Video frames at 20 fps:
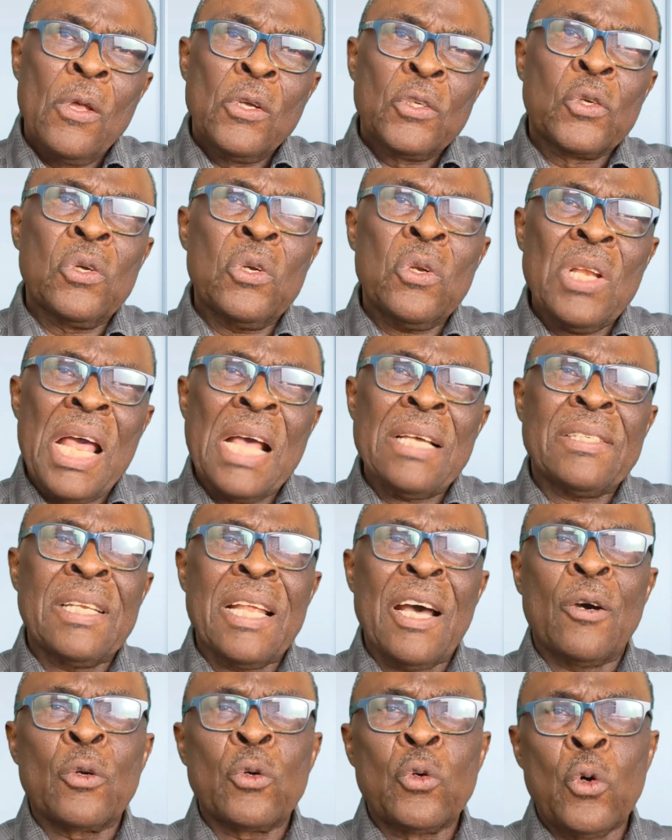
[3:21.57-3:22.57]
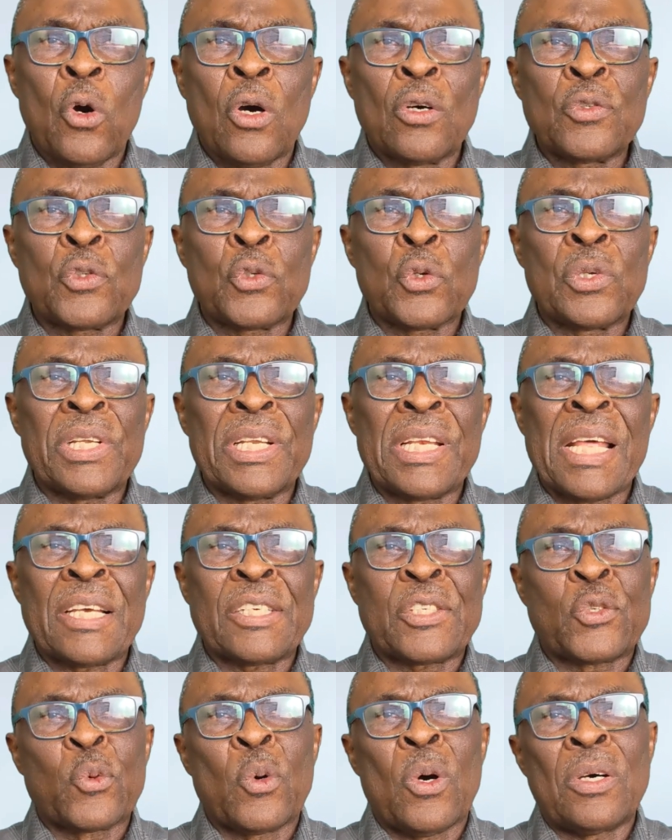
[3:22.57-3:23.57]
So let's now go on to the
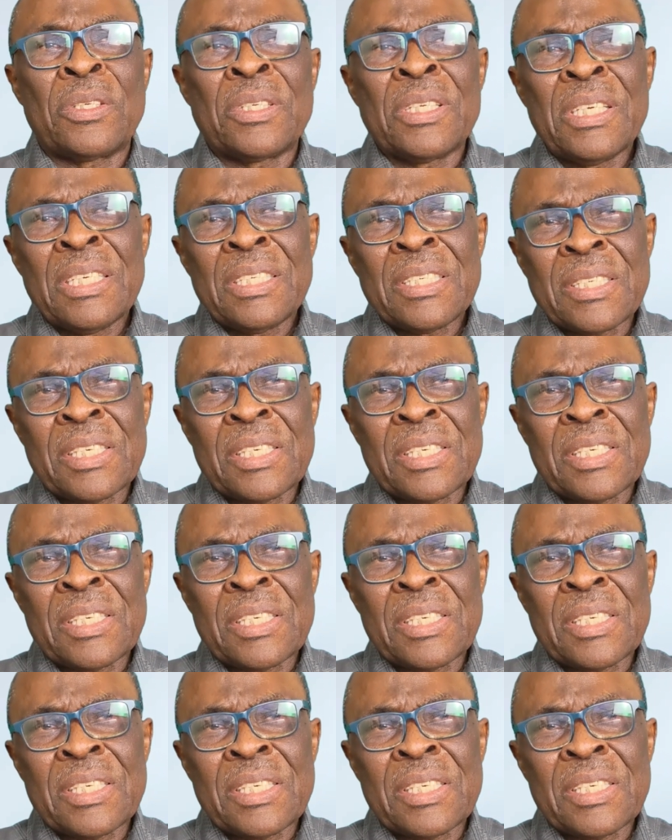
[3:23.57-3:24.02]
next one.